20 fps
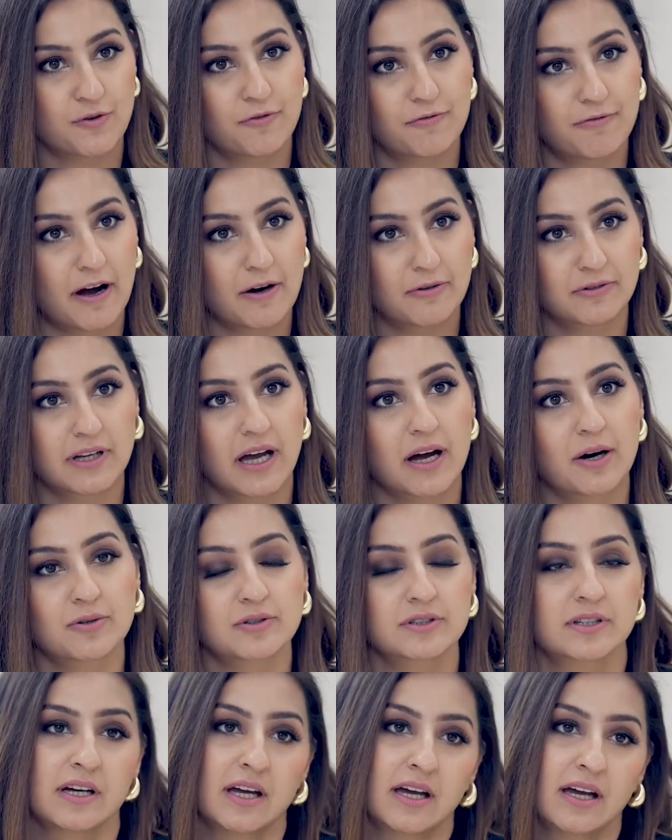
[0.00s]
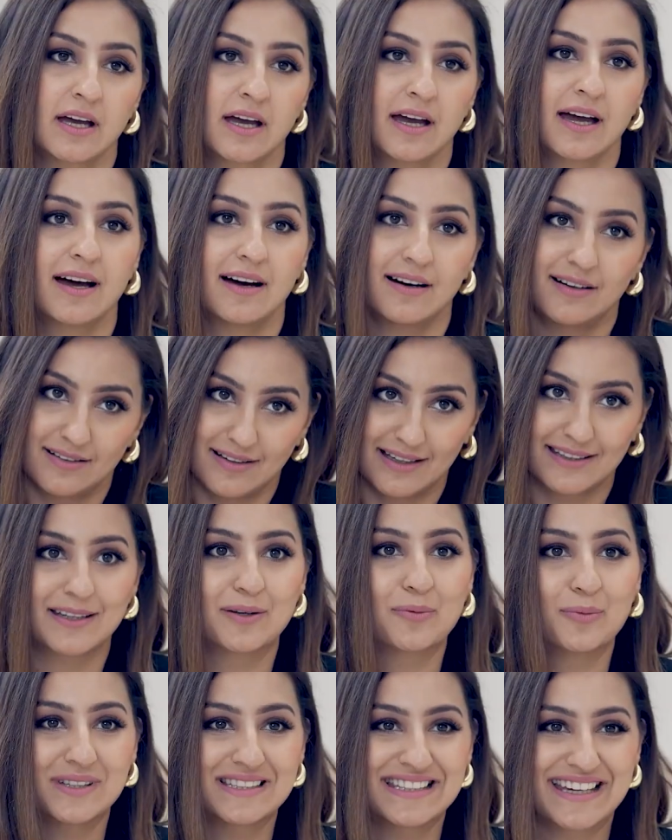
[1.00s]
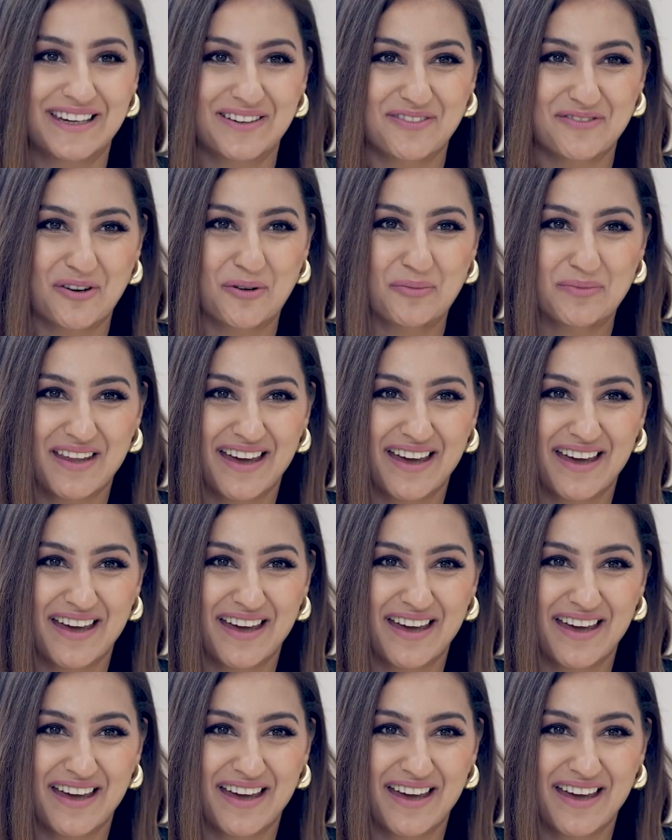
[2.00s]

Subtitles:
you found out, and then we'll take it from